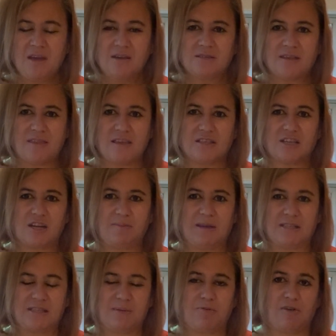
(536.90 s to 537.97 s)
So there's going to be a
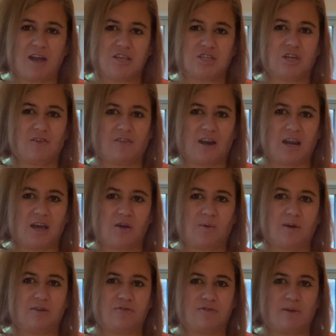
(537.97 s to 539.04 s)
separation of the
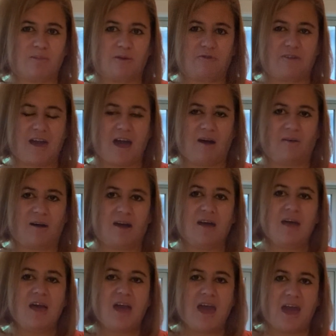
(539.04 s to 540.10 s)
liquid from the flour,
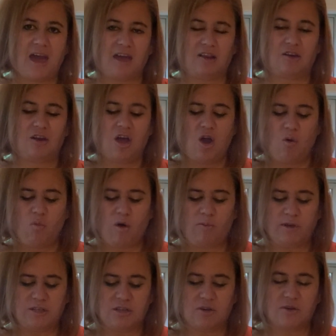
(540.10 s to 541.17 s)
and what
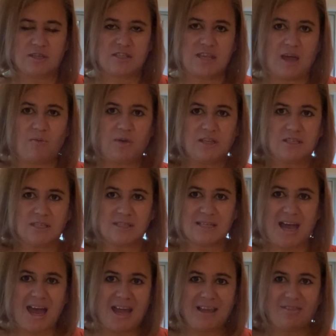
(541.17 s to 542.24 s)
we do is that we just
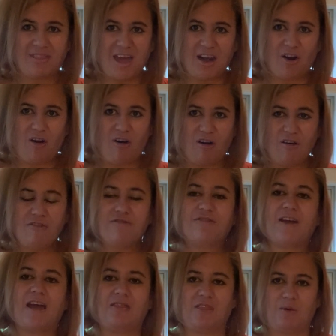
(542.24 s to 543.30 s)
take that off
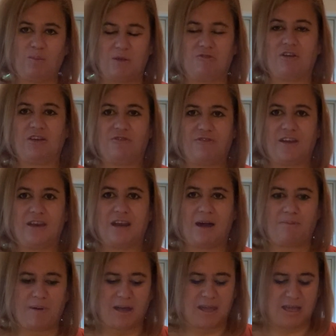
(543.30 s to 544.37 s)
and then we refeed our bug